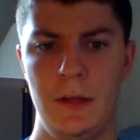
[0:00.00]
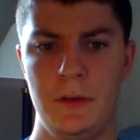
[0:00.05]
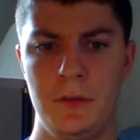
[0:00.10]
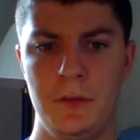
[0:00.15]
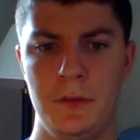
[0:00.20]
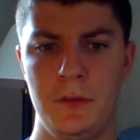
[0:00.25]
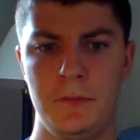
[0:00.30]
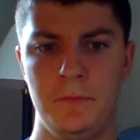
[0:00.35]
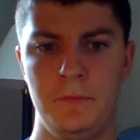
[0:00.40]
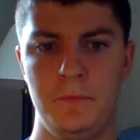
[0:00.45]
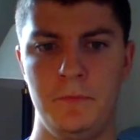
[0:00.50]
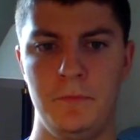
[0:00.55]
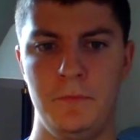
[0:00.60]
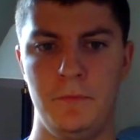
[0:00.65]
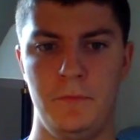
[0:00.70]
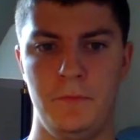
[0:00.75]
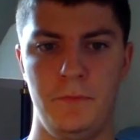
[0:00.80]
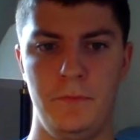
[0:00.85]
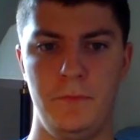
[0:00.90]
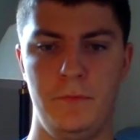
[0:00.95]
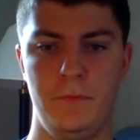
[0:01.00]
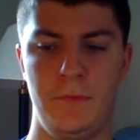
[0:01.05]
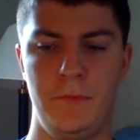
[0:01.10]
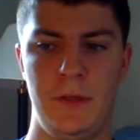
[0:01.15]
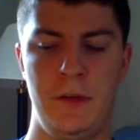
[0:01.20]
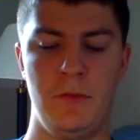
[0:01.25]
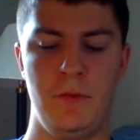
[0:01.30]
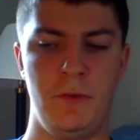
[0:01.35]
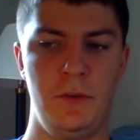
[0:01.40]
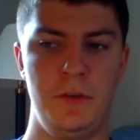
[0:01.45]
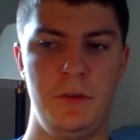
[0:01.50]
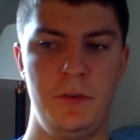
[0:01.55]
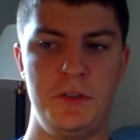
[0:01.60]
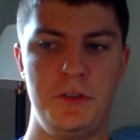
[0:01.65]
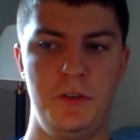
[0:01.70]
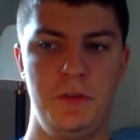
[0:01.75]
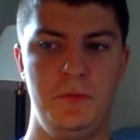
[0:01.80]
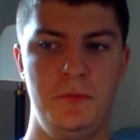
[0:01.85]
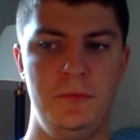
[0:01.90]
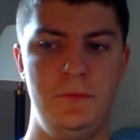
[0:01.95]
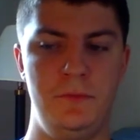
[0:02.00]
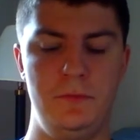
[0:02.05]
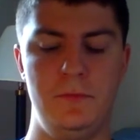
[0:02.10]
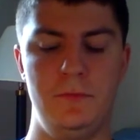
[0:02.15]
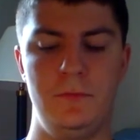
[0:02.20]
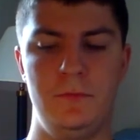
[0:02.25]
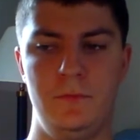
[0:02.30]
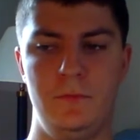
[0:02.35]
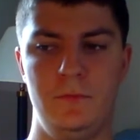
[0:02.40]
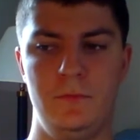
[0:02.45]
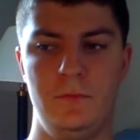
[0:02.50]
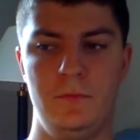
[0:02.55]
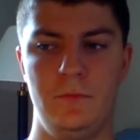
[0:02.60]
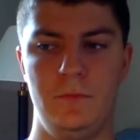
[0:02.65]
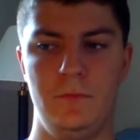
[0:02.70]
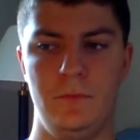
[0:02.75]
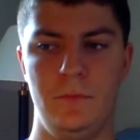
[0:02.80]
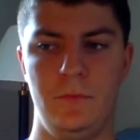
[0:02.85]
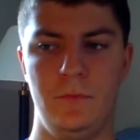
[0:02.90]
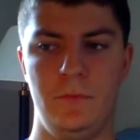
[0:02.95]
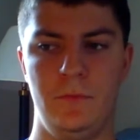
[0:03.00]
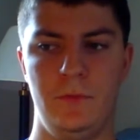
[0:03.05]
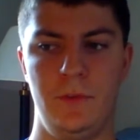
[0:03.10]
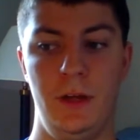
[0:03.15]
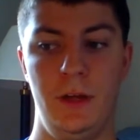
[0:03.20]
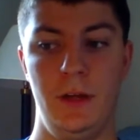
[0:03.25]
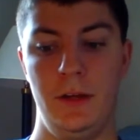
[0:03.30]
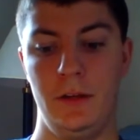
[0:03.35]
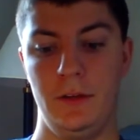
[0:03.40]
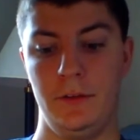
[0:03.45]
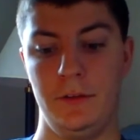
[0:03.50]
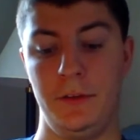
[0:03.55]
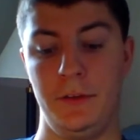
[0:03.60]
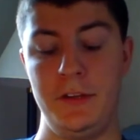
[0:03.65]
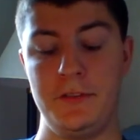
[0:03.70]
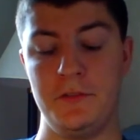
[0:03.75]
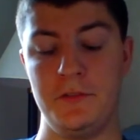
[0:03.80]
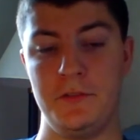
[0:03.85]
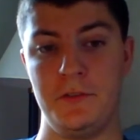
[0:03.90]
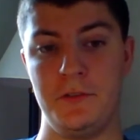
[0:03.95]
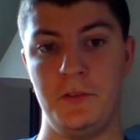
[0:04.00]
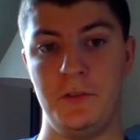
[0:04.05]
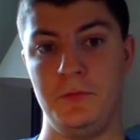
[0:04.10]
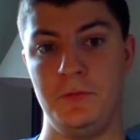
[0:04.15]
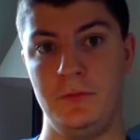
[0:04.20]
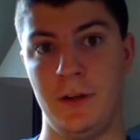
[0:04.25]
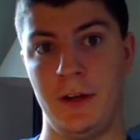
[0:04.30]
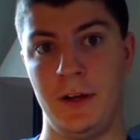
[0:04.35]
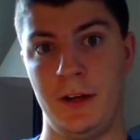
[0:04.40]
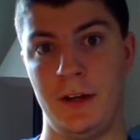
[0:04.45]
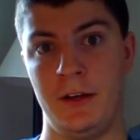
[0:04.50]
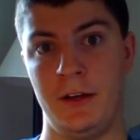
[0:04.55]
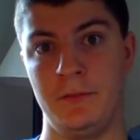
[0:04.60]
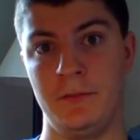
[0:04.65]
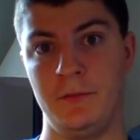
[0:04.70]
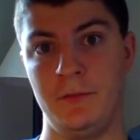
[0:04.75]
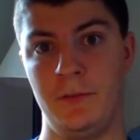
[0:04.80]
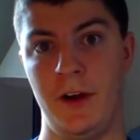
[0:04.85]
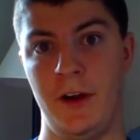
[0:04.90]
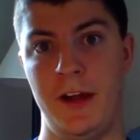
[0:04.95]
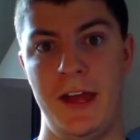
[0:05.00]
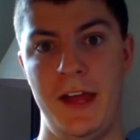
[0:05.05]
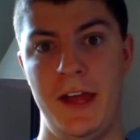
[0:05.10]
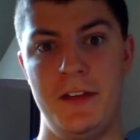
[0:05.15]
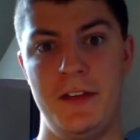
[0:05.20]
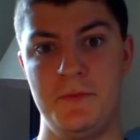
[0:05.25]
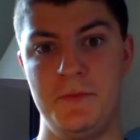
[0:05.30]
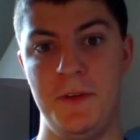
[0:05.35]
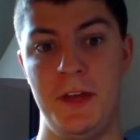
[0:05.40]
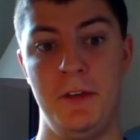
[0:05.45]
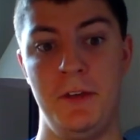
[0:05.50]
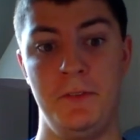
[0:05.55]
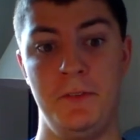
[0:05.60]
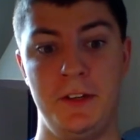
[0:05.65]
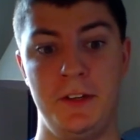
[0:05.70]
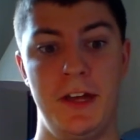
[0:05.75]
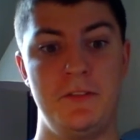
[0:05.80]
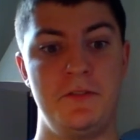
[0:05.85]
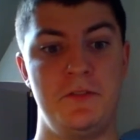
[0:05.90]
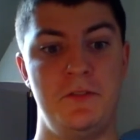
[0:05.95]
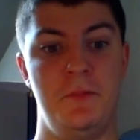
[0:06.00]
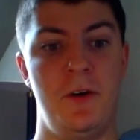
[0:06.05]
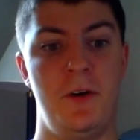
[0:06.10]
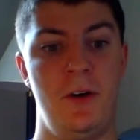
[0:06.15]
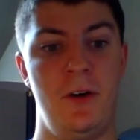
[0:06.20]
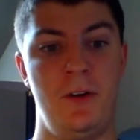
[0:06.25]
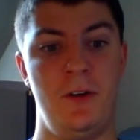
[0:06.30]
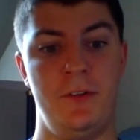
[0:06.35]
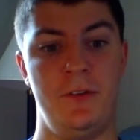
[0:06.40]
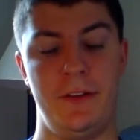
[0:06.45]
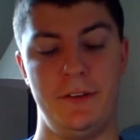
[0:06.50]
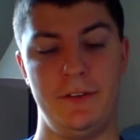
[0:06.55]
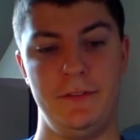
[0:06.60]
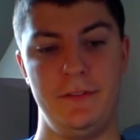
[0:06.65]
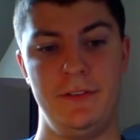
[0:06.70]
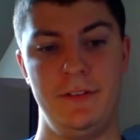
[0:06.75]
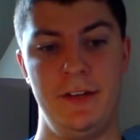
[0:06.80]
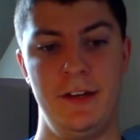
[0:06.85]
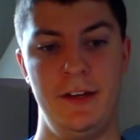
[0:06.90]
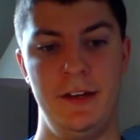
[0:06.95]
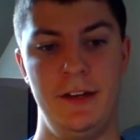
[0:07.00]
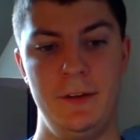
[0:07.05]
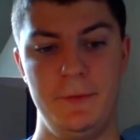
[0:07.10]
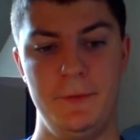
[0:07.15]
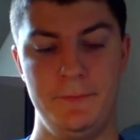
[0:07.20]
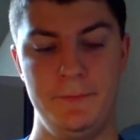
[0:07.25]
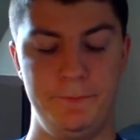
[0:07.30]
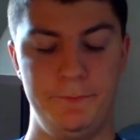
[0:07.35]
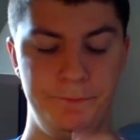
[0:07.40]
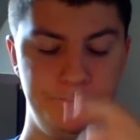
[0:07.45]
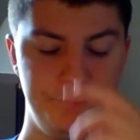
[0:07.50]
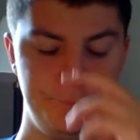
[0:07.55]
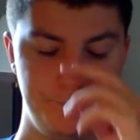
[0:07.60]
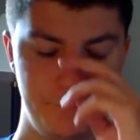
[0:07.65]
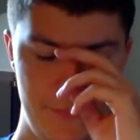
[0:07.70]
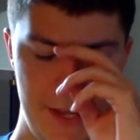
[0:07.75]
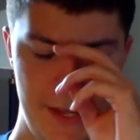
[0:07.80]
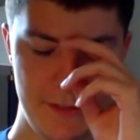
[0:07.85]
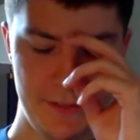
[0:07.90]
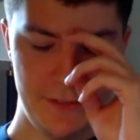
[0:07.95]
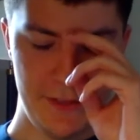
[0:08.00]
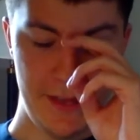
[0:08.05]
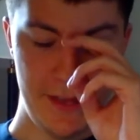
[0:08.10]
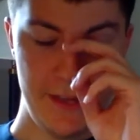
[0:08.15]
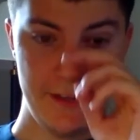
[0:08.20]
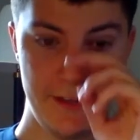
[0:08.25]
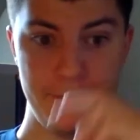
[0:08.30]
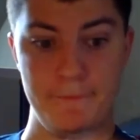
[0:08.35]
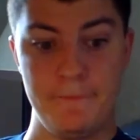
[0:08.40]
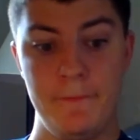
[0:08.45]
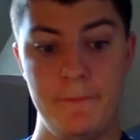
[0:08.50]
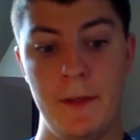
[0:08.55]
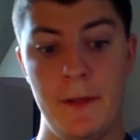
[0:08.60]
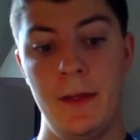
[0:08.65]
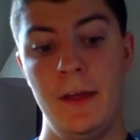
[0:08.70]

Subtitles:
and he really showed great hands being able to catch the ball and then take the hit.